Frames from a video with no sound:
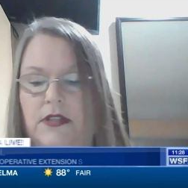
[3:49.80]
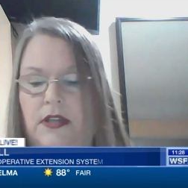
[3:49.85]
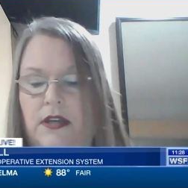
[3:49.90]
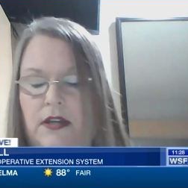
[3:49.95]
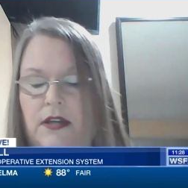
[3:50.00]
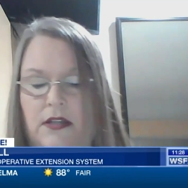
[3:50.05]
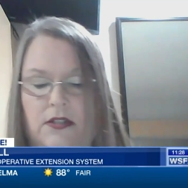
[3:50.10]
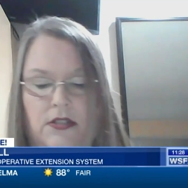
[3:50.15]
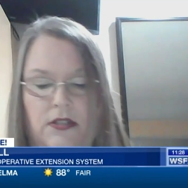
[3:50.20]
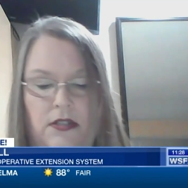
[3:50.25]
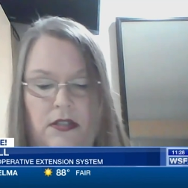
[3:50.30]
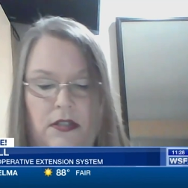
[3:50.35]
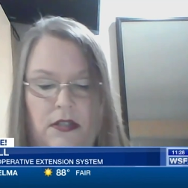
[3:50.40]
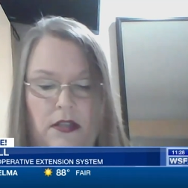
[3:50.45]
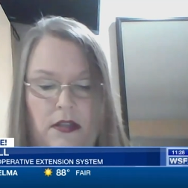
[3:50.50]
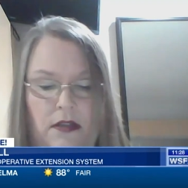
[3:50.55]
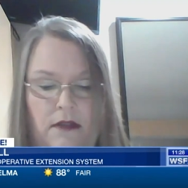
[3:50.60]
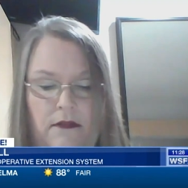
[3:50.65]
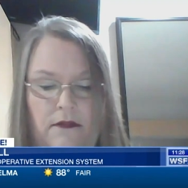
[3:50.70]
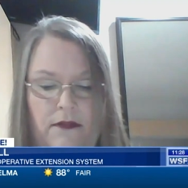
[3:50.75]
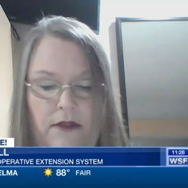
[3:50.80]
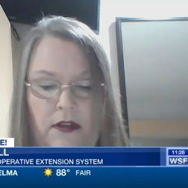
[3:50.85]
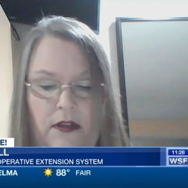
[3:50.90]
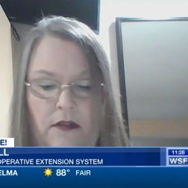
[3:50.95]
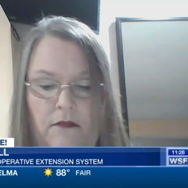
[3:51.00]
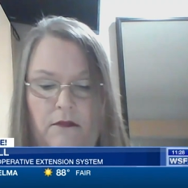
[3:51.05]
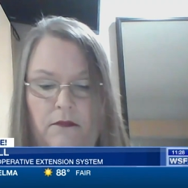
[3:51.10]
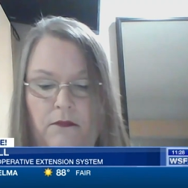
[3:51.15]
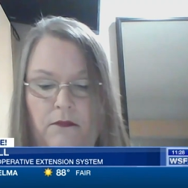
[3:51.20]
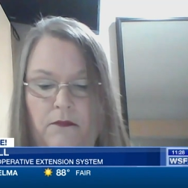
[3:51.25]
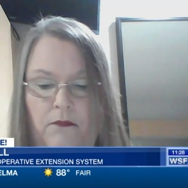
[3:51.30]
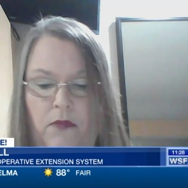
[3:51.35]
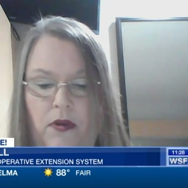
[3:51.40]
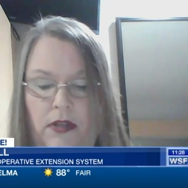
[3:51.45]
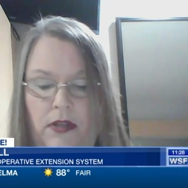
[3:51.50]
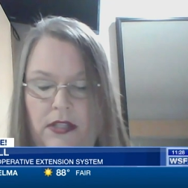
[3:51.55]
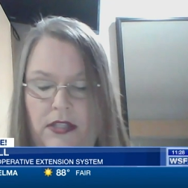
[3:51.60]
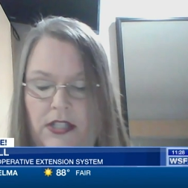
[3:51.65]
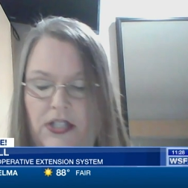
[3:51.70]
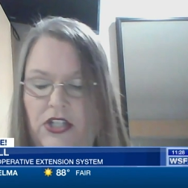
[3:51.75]
reduction of um,
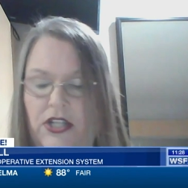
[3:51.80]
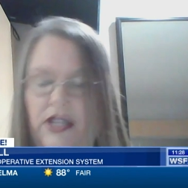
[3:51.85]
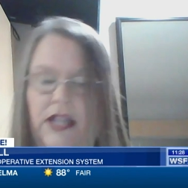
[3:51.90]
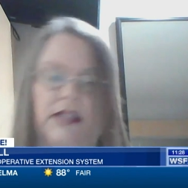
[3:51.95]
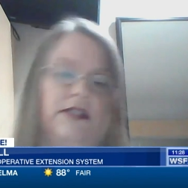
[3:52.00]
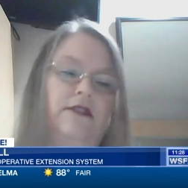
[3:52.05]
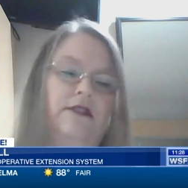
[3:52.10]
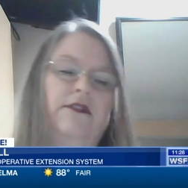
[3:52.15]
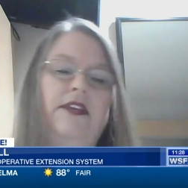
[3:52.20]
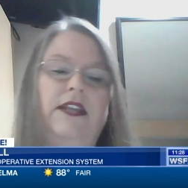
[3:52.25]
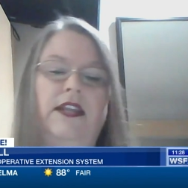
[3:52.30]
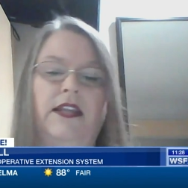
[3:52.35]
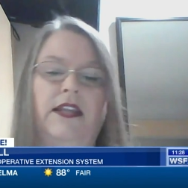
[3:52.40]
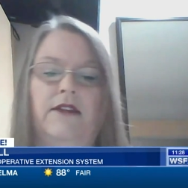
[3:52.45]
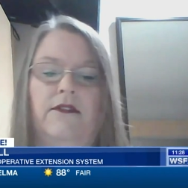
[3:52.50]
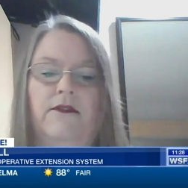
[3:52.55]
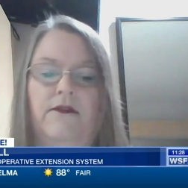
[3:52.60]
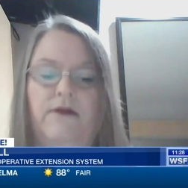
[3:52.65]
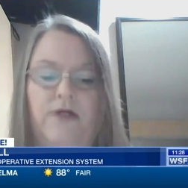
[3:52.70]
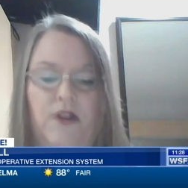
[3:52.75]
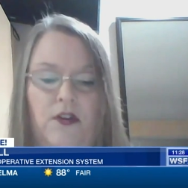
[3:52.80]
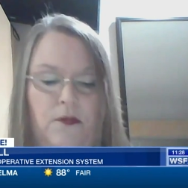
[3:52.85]
the chance of getting